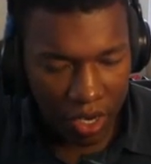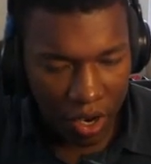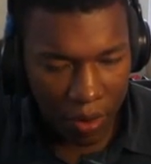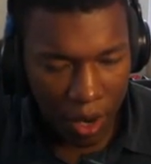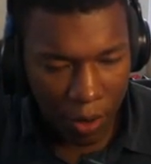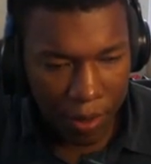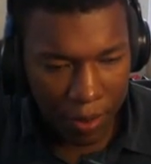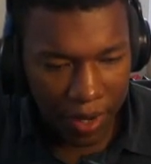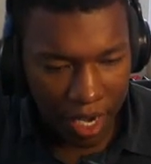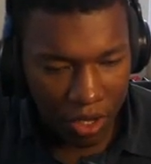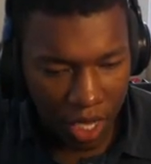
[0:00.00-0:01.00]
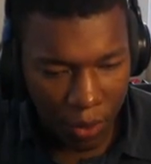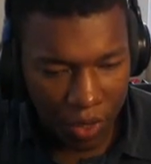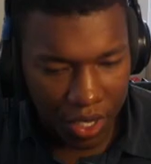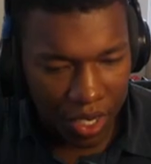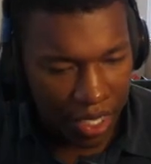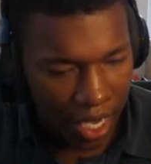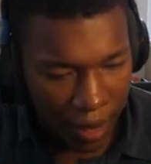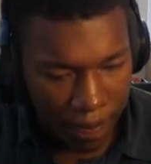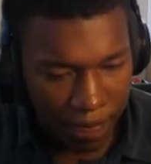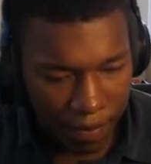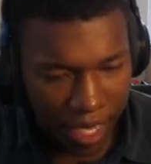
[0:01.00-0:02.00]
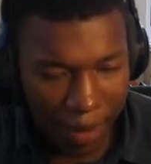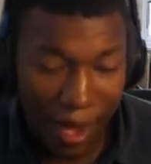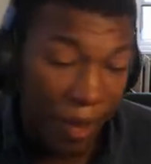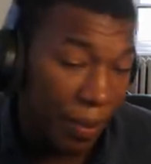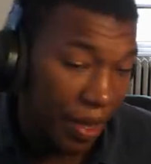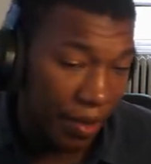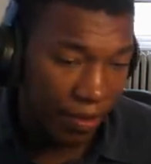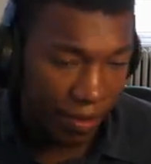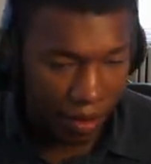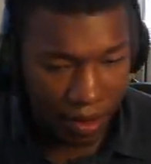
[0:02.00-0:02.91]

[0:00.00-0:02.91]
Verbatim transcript: are are people that are like really good at the game, in my opinion.